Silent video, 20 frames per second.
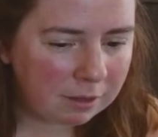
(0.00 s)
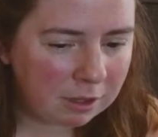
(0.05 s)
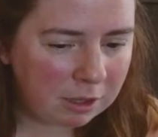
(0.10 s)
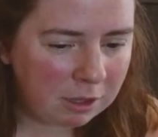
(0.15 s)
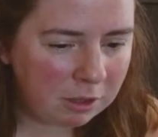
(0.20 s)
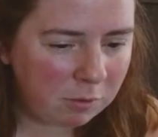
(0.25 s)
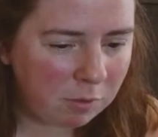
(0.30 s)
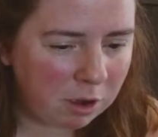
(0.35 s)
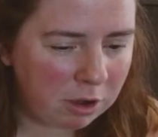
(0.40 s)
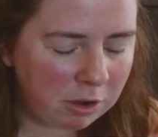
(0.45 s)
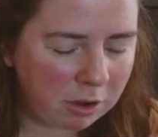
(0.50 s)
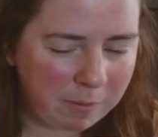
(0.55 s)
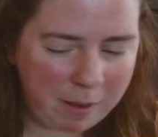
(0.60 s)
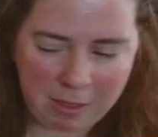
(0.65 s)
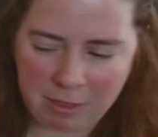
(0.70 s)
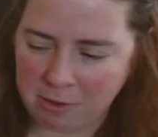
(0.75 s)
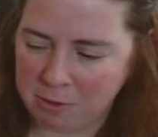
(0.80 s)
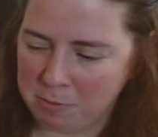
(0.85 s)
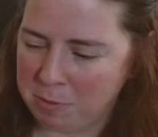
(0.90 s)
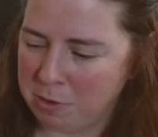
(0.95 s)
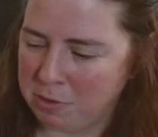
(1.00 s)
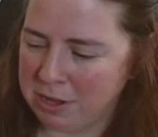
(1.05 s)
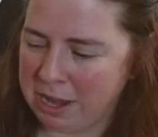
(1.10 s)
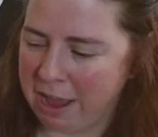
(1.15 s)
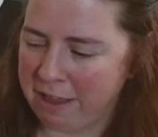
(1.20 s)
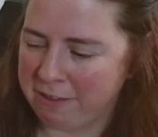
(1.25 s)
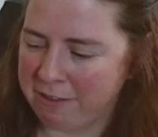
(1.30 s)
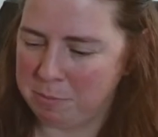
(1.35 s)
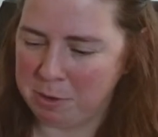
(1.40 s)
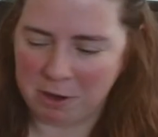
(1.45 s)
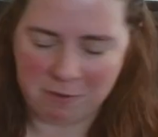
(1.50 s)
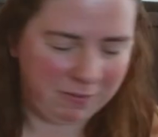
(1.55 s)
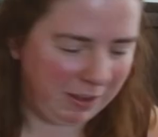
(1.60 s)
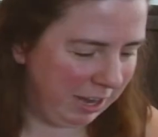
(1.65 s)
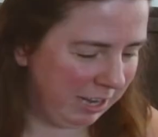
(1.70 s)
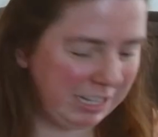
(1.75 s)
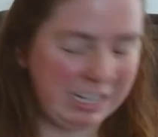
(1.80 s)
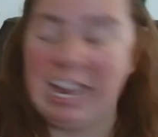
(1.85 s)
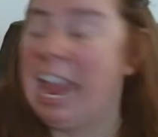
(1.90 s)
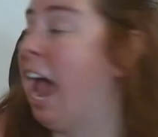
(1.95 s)
You wonder about the spoon. Yes,
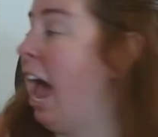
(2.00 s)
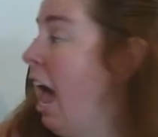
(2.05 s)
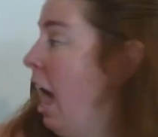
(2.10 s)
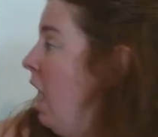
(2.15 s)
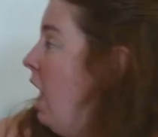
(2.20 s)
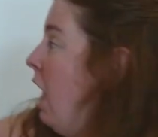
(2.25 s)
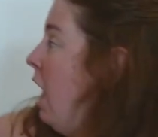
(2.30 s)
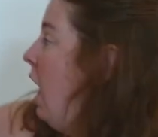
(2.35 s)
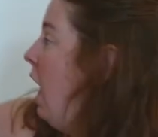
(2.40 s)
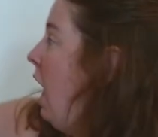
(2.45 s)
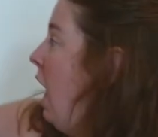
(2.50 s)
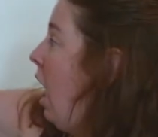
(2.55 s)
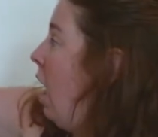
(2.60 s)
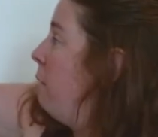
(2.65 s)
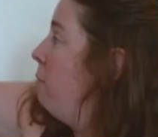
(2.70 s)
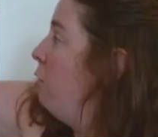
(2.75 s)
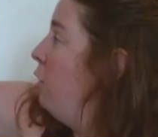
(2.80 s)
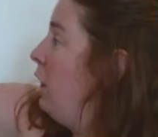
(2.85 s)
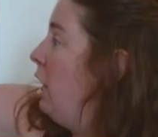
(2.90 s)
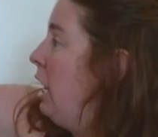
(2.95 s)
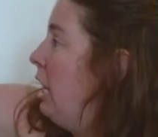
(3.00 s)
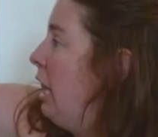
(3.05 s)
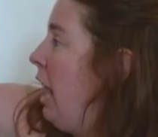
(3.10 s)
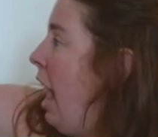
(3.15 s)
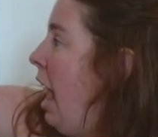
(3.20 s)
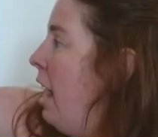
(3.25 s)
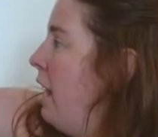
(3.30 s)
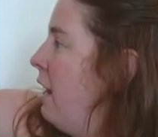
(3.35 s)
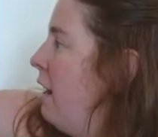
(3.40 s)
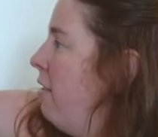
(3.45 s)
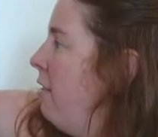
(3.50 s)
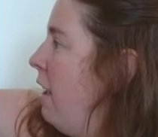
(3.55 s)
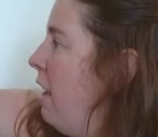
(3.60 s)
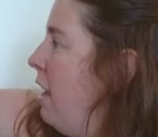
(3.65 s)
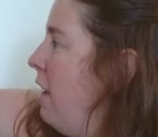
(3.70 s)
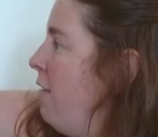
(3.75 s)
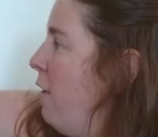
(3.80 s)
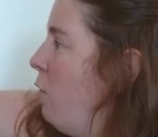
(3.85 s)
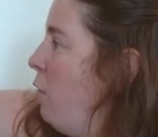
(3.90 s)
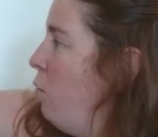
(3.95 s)
perfect. Yeah, I'm really glad because like
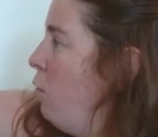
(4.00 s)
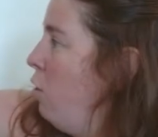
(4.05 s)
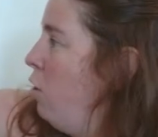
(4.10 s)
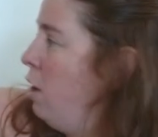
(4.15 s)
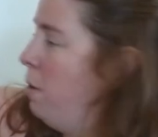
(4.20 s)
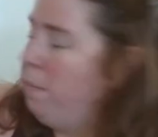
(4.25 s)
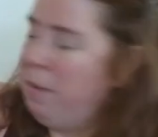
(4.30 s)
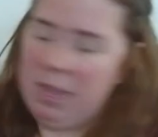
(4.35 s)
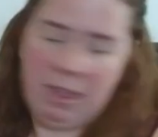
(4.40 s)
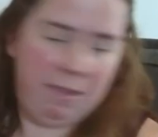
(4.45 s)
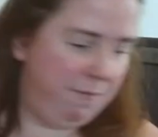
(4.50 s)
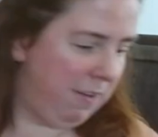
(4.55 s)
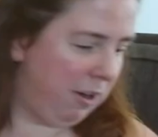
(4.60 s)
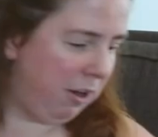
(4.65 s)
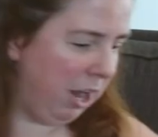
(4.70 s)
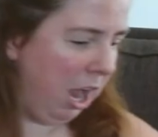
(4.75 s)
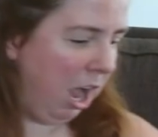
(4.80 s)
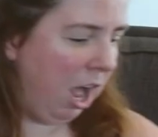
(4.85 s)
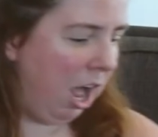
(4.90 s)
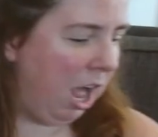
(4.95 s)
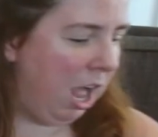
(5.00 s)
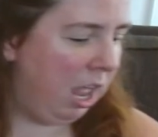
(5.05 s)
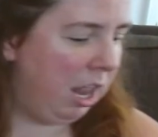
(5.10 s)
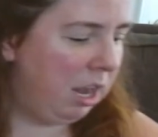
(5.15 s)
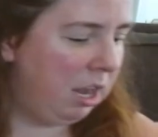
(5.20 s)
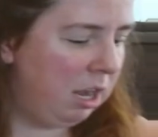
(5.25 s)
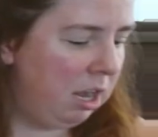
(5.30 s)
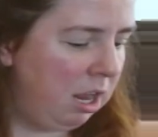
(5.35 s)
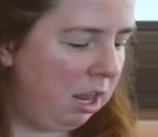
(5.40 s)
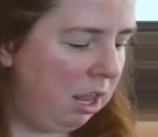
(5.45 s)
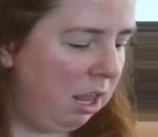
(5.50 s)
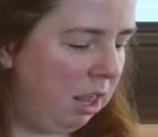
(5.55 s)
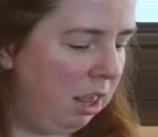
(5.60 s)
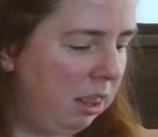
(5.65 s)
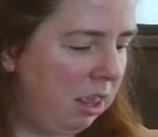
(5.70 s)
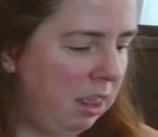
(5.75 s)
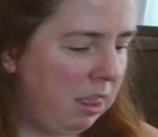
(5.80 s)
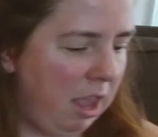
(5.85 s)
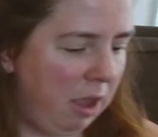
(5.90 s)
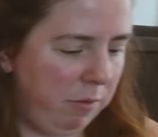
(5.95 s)
if it couldn't be very hot,
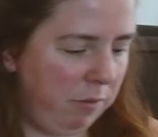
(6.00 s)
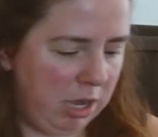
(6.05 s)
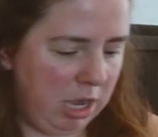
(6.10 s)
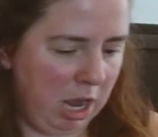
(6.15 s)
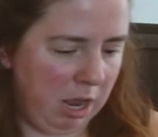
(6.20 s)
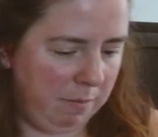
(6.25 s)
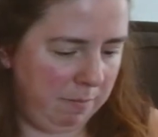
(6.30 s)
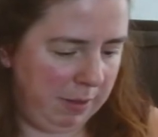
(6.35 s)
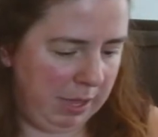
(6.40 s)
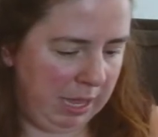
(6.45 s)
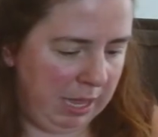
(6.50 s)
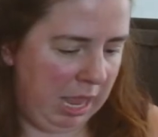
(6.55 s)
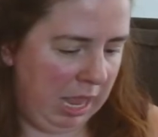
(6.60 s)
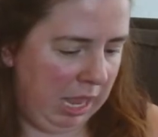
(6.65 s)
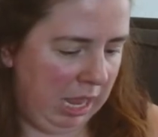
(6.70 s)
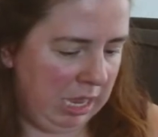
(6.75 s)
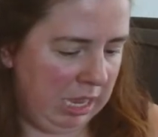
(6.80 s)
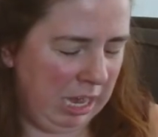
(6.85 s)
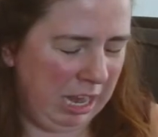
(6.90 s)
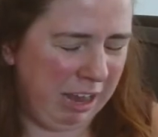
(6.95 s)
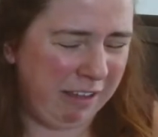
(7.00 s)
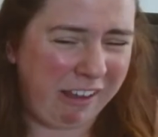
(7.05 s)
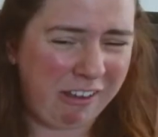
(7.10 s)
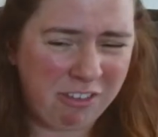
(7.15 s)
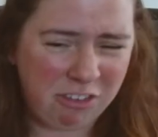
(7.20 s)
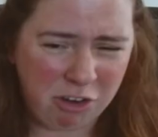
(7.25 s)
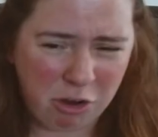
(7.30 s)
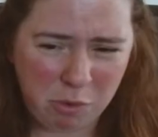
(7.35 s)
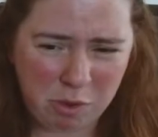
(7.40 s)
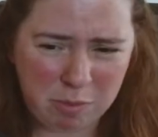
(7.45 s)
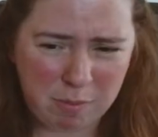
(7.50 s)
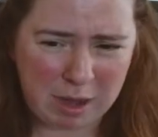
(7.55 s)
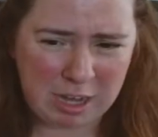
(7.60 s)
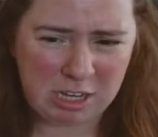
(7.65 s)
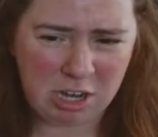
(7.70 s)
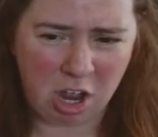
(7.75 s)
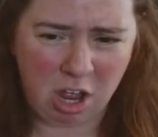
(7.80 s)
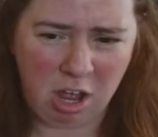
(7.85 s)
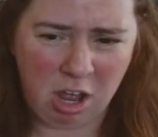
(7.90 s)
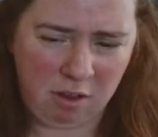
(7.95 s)
then that would not be handy. Because I stir with my
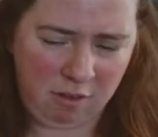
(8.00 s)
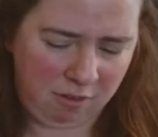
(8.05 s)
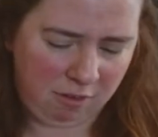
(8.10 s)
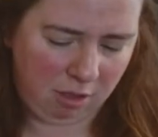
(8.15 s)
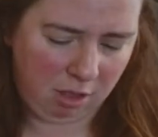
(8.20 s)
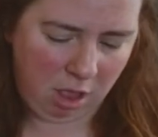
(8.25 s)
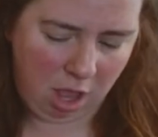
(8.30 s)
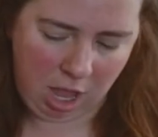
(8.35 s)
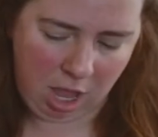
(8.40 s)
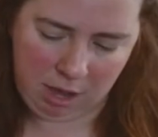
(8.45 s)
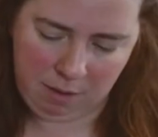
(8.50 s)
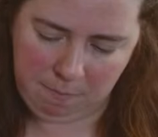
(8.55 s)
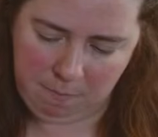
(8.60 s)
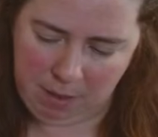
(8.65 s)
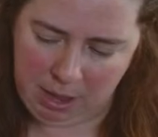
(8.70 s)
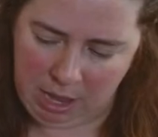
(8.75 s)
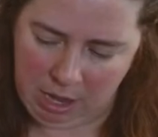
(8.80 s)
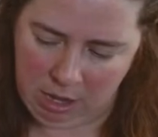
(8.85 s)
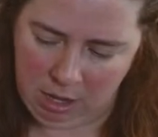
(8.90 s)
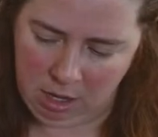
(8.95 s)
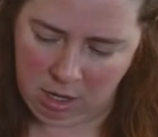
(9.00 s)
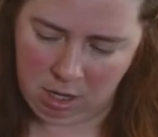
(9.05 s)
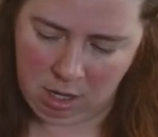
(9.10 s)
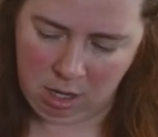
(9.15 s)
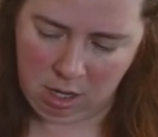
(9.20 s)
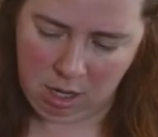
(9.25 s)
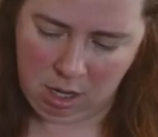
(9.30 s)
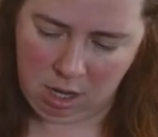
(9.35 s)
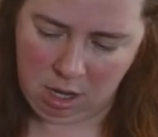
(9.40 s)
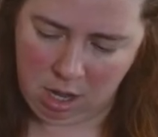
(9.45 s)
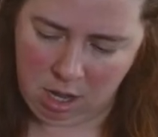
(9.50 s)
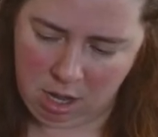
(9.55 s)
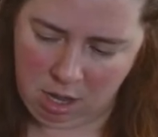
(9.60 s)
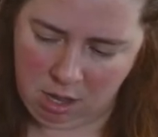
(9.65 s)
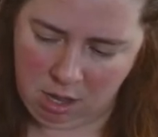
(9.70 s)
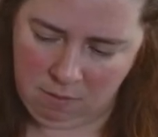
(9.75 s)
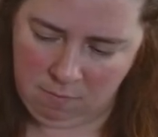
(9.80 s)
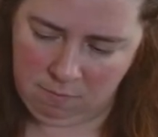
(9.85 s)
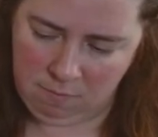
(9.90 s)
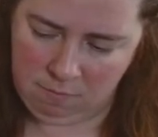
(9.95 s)
tongs a lot, but
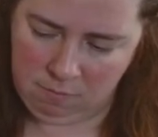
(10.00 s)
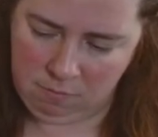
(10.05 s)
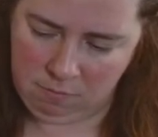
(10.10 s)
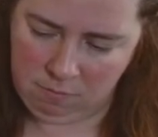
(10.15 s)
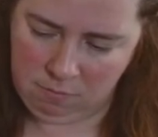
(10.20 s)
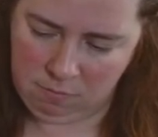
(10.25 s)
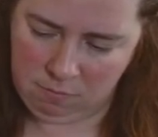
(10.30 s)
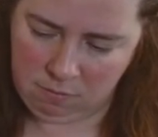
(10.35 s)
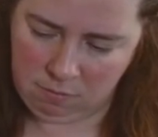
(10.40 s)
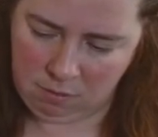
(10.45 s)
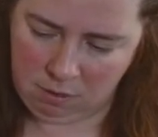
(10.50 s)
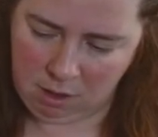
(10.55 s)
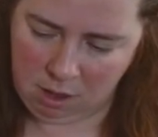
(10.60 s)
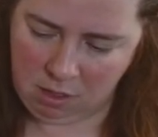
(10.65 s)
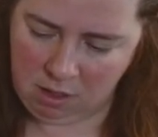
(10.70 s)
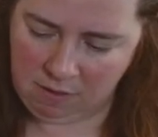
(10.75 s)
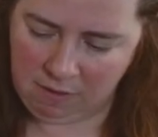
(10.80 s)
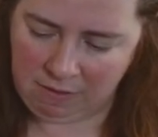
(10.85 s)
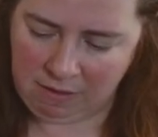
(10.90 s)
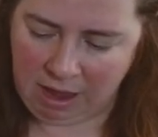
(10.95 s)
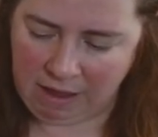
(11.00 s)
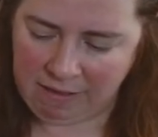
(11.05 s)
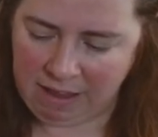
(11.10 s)
um, this is nice.